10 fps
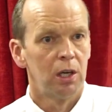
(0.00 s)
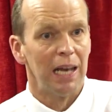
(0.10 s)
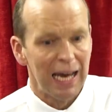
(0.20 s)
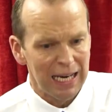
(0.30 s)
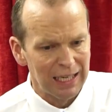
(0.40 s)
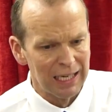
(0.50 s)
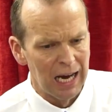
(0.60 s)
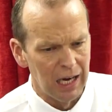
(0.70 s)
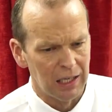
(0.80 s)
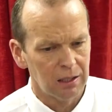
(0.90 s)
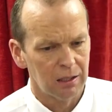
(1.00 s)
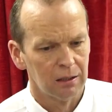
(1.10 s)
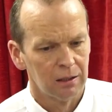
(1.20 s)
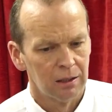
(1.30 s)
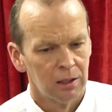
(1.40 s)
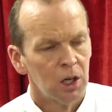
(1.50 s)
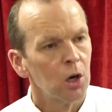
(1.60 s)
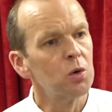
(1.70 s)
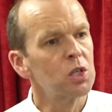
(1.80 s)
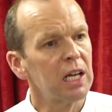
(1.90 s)
late at night.
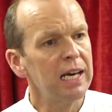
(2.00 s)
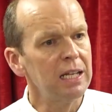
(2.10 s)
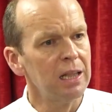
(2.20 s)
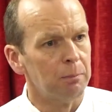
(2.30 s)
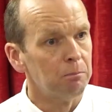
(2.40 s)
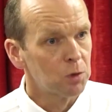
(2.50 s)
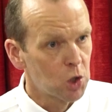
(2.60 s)
Who's leading them?